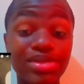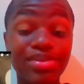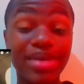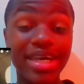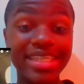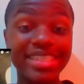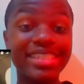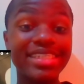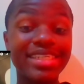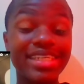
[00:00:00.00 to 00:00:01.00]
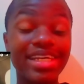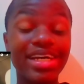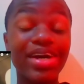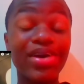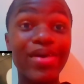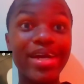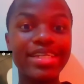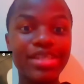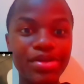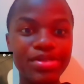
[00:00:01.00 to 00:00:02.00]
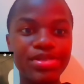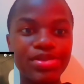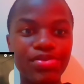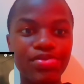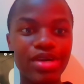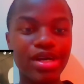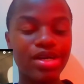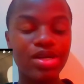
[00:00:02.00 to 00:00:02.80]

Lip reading: Buzz are going down so far.